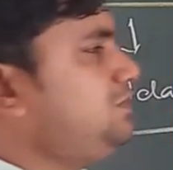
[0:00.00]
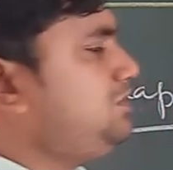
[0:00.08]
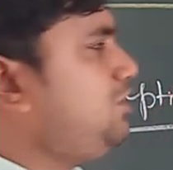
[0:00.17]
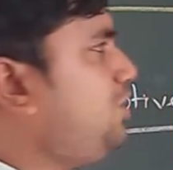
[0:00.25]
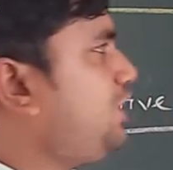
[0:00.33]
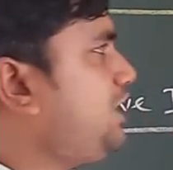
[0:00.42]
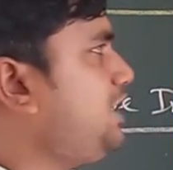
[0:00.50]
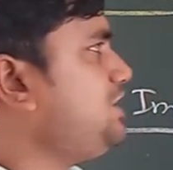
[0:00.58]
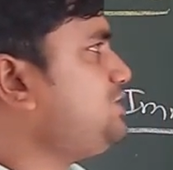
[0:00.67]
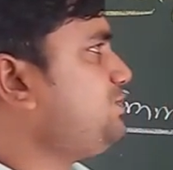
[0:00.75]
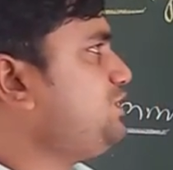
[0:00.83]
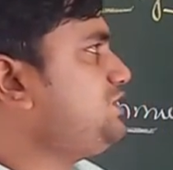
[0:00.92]
the
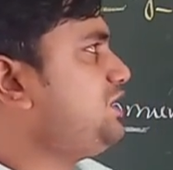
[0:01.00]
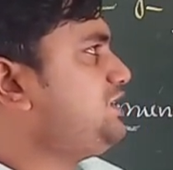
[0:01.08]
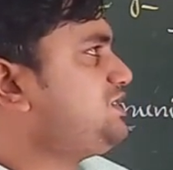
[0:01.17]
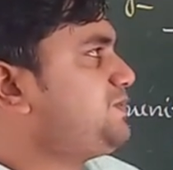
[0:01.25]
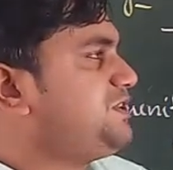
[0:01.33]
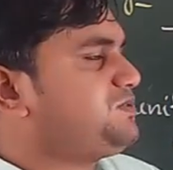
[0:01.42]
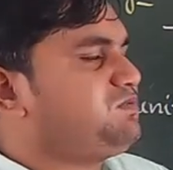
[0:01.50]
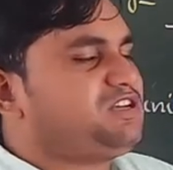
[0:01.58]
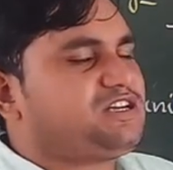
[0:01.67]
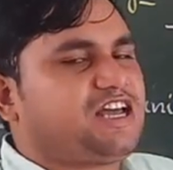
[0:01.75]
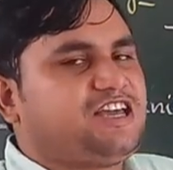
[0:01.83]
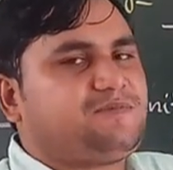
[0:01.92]
organism. Is a
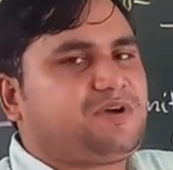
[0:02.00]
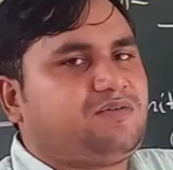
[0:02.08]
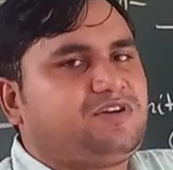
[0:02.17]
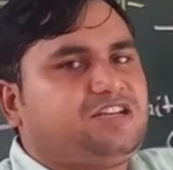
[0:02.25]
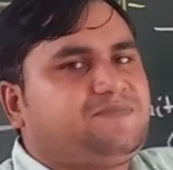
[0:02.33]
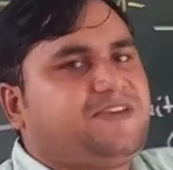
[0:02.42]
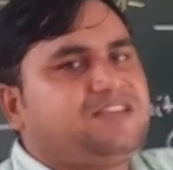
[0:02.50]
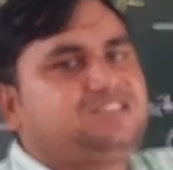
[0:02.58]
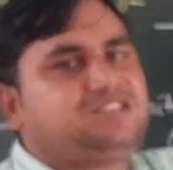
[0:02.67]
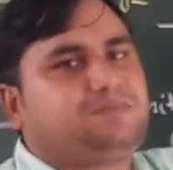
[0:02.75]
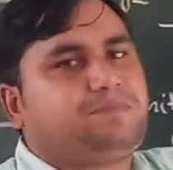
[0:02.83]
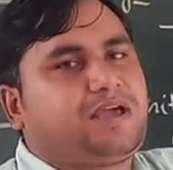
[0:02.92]
specific type of
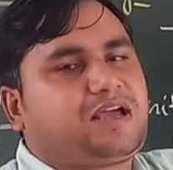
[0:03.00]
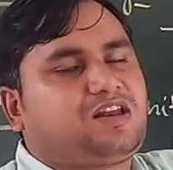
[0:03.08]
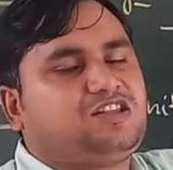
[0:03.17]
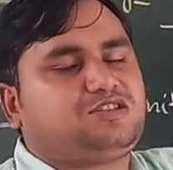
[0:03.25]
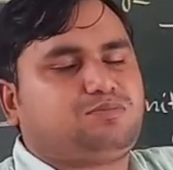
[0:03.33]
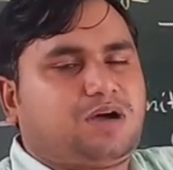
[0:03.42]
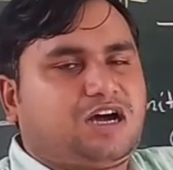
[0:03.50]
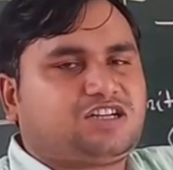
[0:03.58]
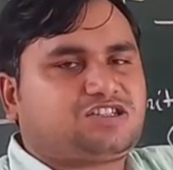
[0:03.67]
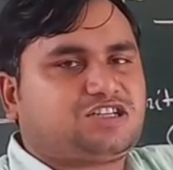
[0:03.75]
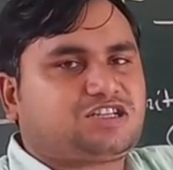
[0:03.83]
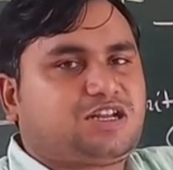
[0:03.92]
defense mechanism or
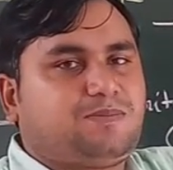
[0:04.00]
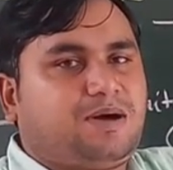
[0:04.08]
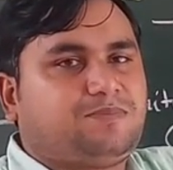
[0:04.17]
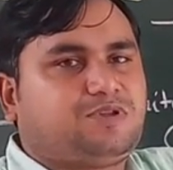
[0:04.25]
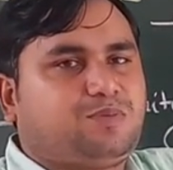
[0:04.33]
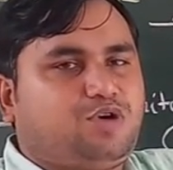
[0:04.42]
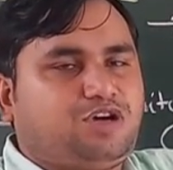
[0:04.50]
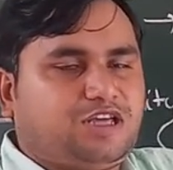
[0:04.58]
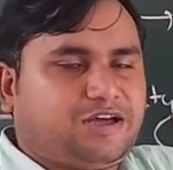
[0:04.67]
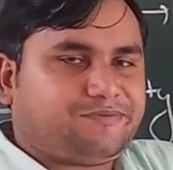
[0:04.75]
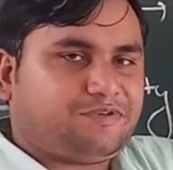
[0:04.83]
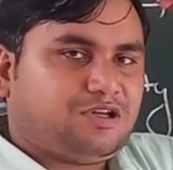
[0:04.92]
system of the body
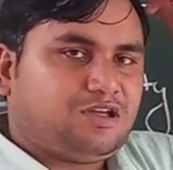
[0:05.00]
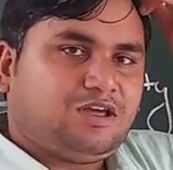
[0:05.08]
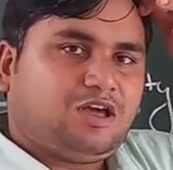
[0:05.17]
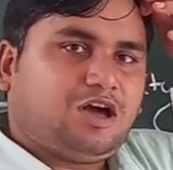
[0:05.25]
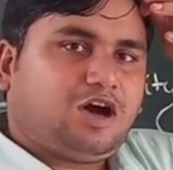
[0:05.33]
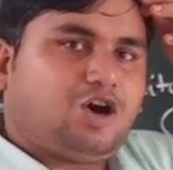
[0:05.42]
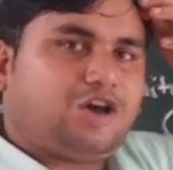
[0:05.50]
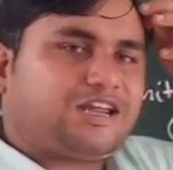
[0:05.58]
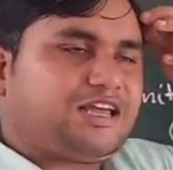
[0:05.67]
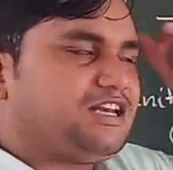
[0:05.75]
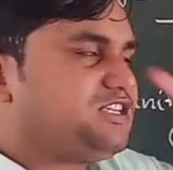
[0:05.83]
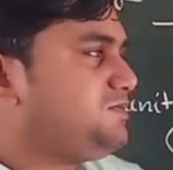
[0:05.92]
of
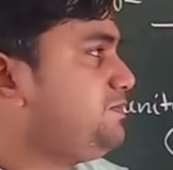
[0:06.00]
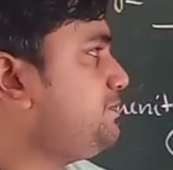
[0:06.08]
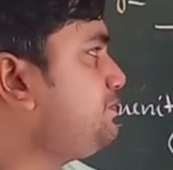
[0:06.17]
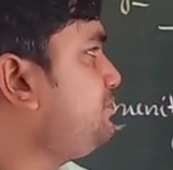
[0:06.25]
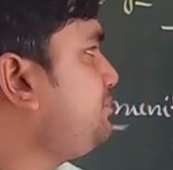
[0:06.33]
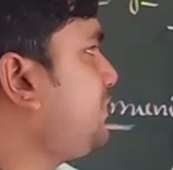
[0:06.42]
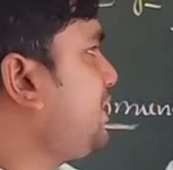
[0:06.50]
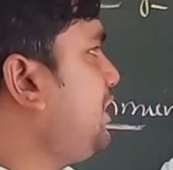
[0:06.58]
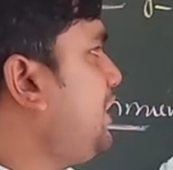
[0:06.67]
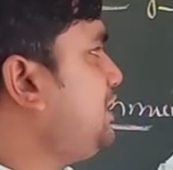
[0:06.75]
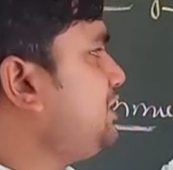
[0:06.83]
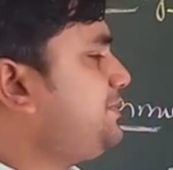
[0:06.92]
organism.
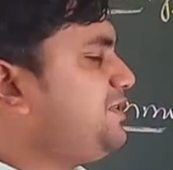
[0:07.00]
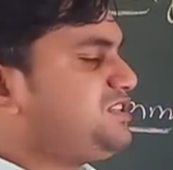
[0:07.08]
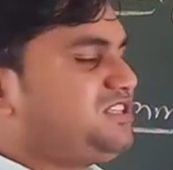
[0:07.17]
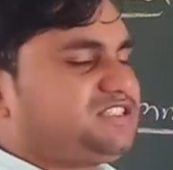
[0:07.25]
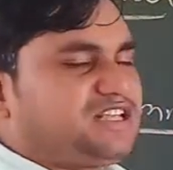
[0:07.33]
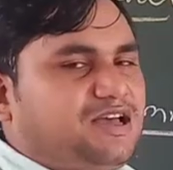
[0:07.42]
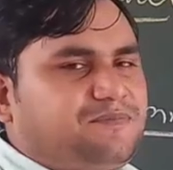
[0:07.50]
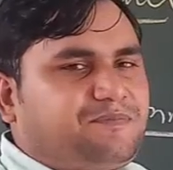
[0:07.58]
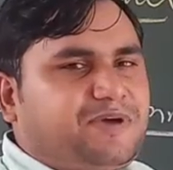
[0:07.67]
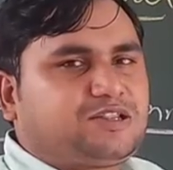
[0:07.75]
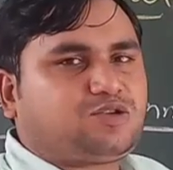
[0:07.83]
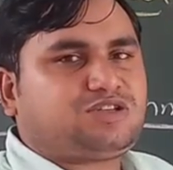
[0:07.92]
On the basis of
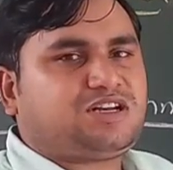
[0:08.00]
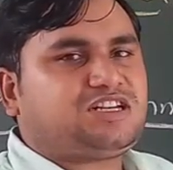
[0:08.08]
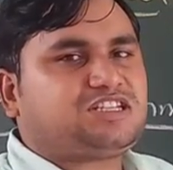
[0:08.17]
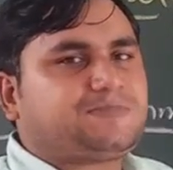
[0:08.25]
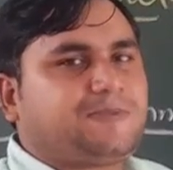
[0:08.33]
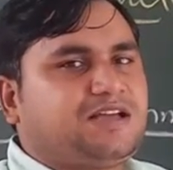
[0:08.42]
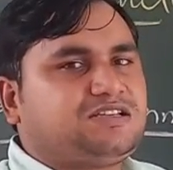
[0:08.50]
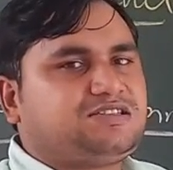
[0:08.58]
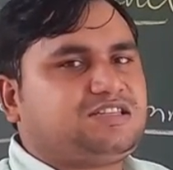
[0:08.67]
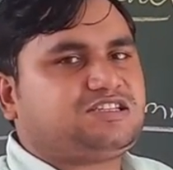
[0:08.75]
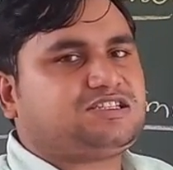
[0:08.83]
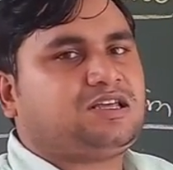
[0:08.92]
pathogen response,
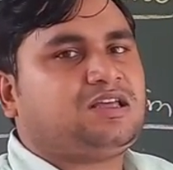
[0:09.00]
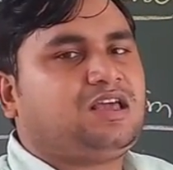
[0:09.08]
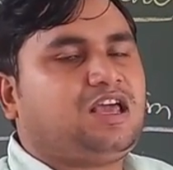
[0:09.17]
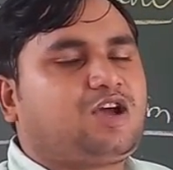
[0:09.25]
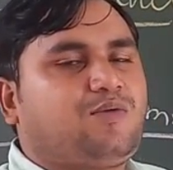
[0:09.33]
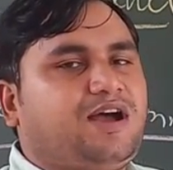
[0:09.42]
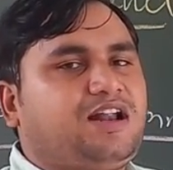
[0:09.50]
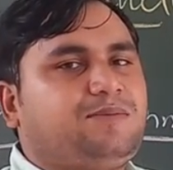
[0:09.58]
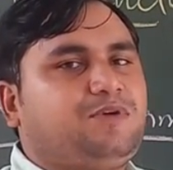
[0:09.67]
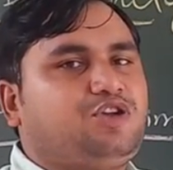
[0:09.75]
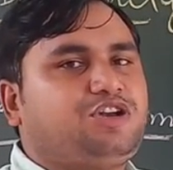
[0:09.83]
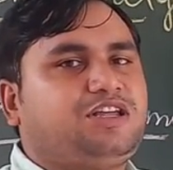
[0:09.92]
this acquired
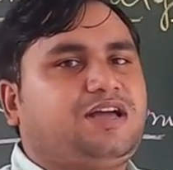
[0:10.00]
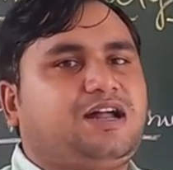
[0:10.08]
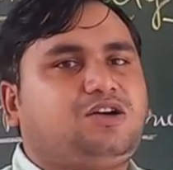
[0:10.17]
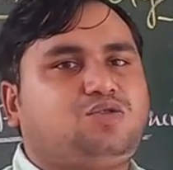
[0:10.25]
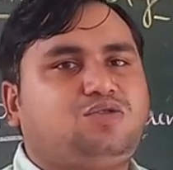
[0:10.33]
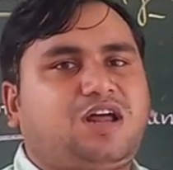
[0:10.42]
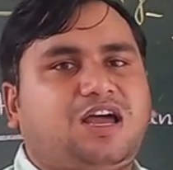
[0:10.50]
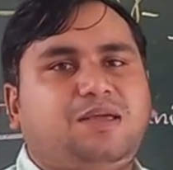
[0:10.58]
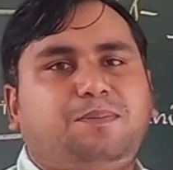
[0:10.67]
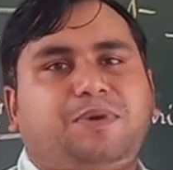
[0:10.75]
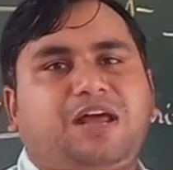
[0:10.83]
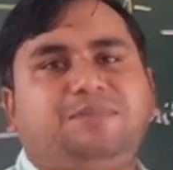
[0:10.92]
immunity are two types:
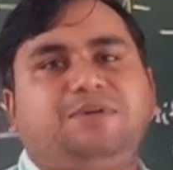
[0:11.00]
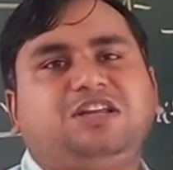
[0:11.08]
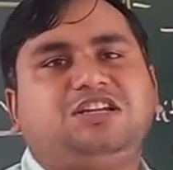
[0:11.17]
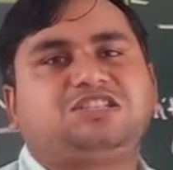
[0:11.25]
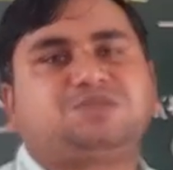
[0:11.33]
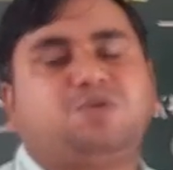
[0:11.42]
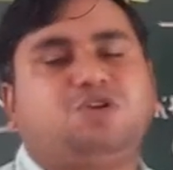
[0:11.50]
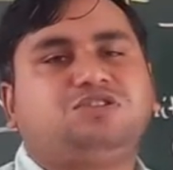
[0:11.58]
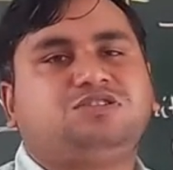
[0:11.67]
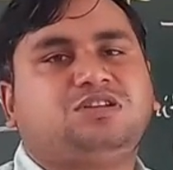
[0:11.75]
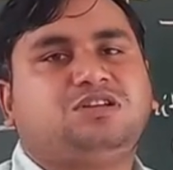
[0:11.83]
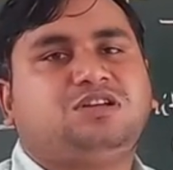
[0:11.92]
primary response